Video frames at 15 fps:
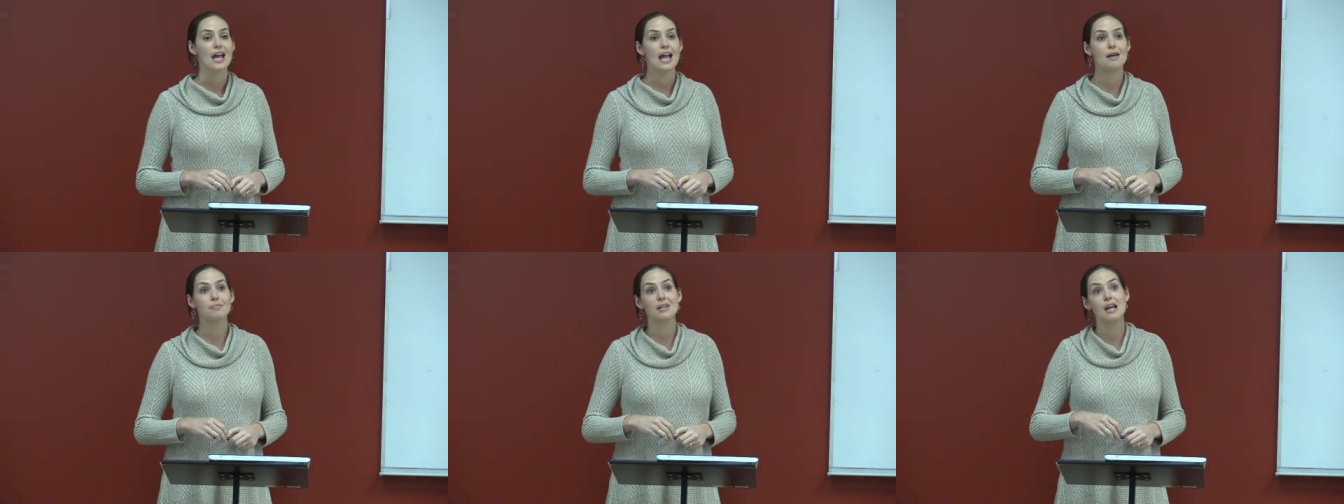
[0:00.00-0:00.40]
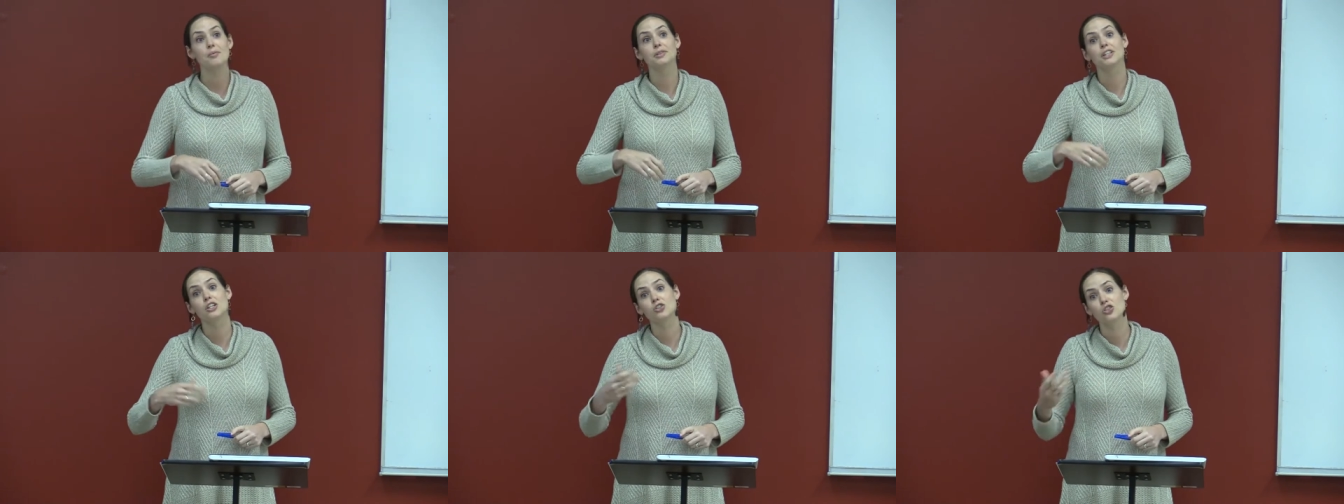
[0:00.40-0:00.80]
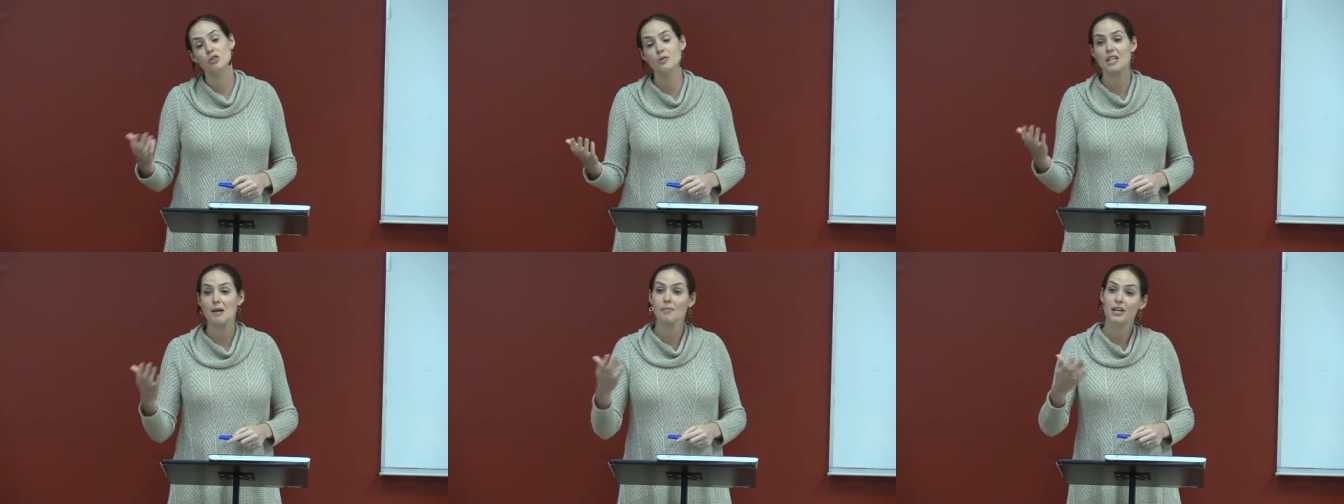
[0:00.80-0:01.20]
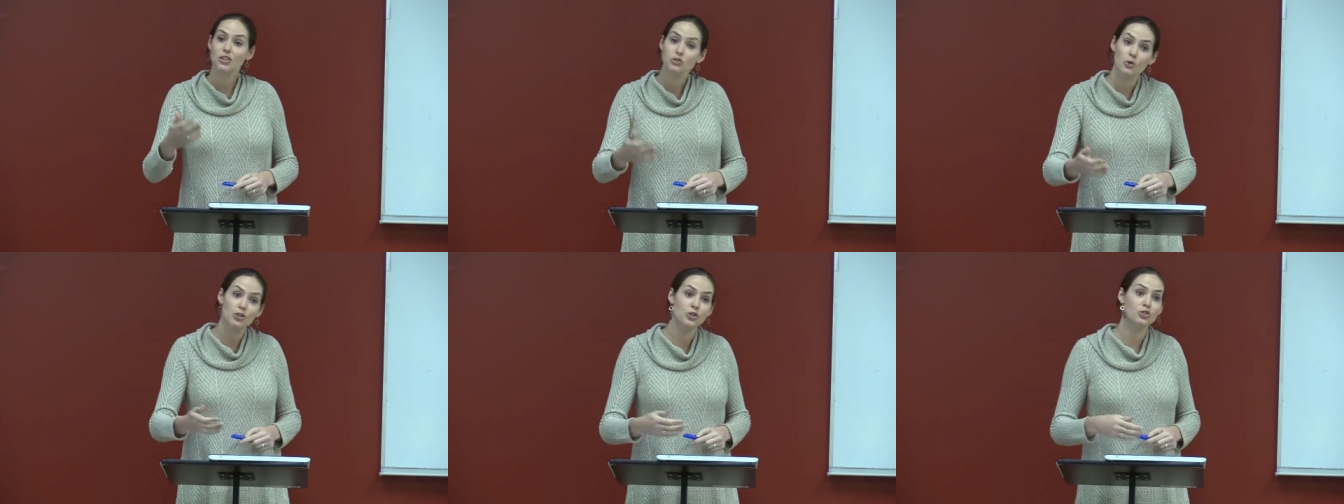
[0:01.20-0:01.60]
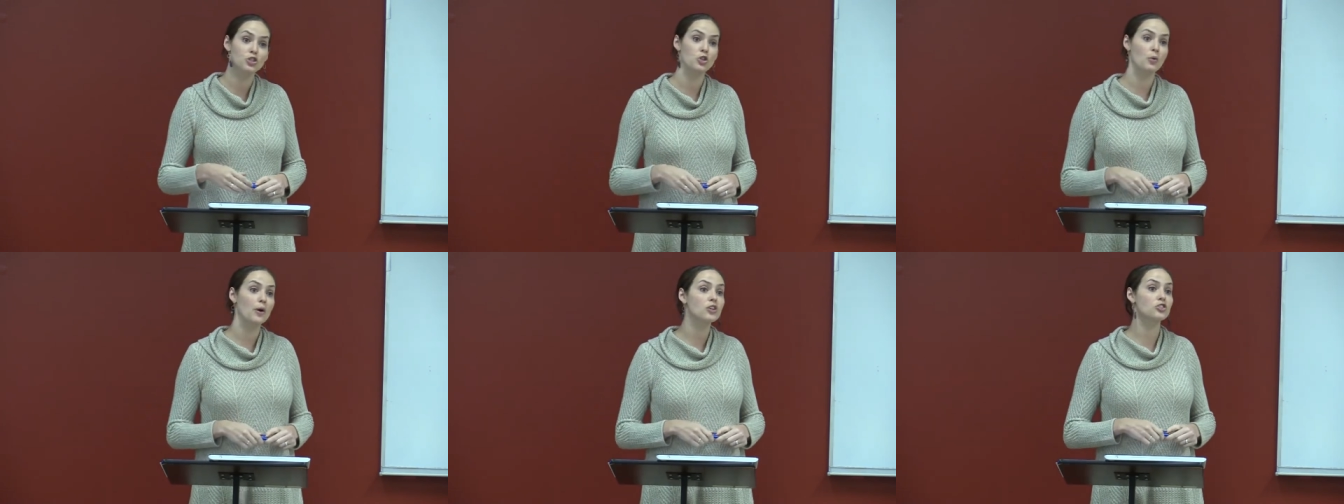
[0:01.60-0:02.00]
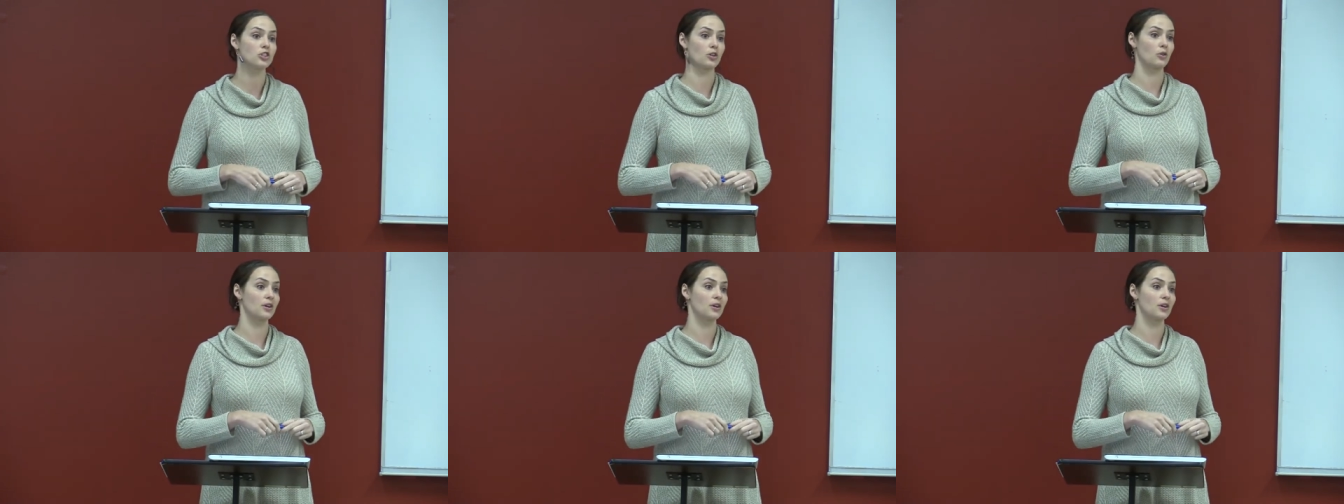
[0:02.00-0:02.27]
and be able to contribute that money toward your tuition,